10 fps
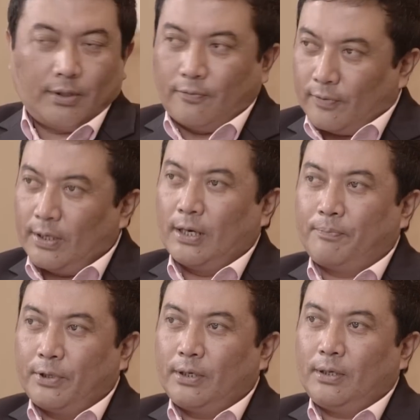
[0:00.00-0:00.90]
Very
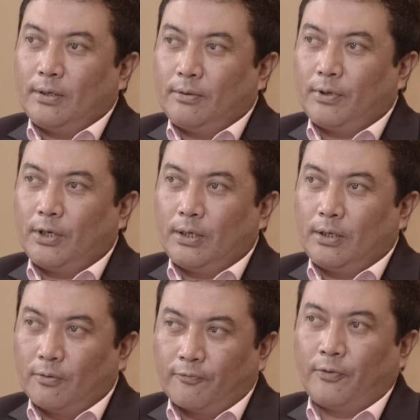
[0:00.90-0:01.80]
happy. We
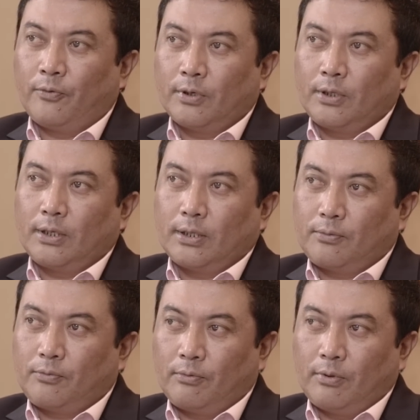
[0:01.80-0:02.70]
look forward that
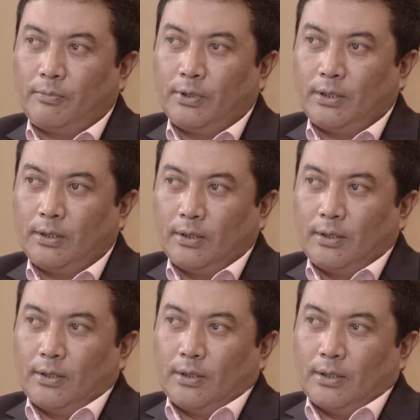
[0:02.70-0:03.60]
we will be
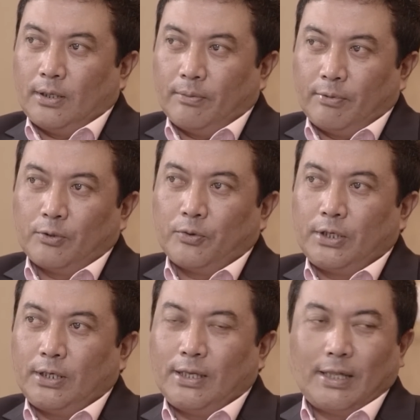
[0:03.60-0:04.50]
able to
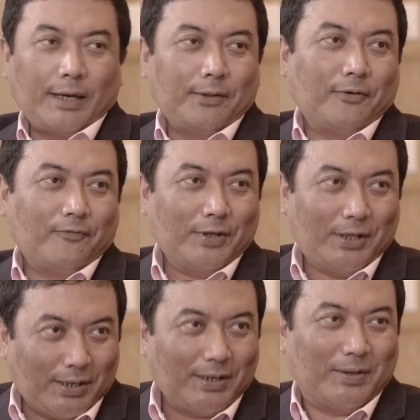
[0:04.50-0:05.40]
see the light of the day.